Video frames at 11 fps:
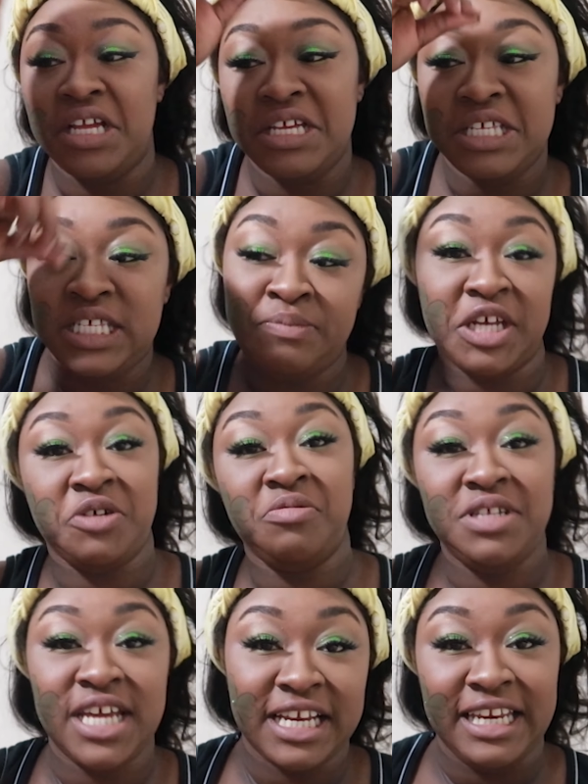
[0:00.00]
special
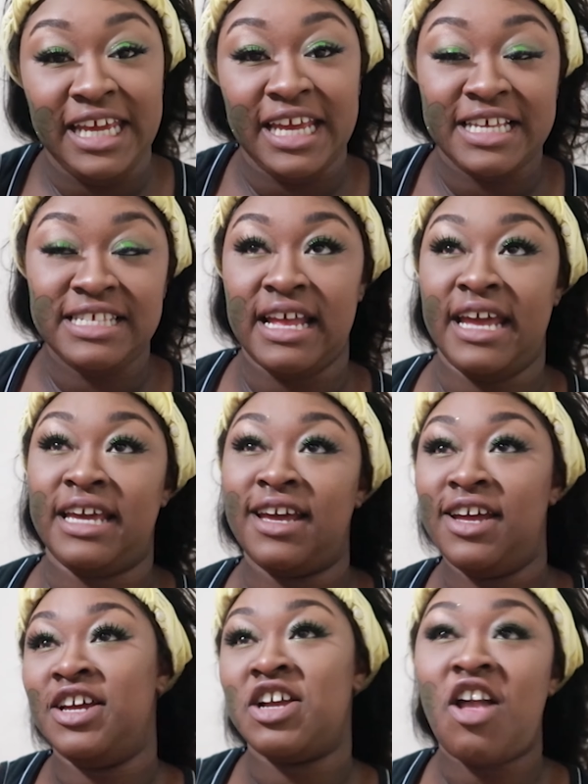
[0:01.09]
techniques like
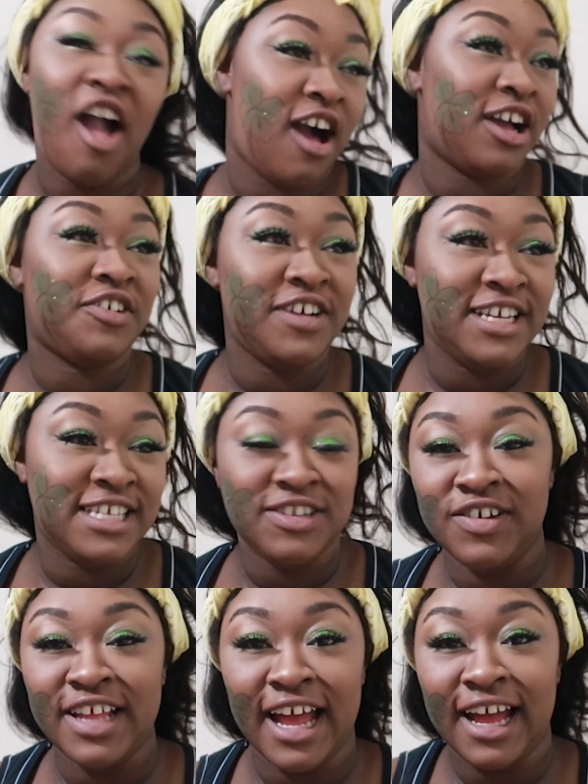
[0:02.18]
cut crease and
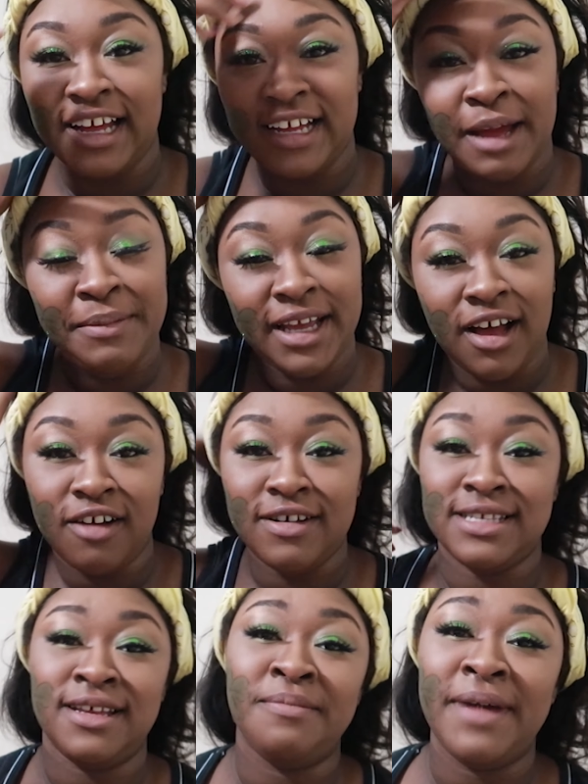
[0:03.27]
all that. I mean, cut crease
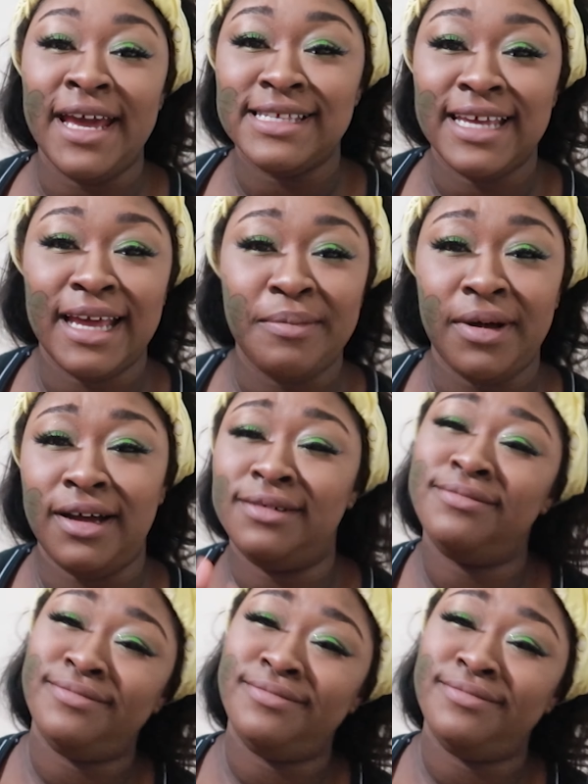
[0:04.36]
is amazing, but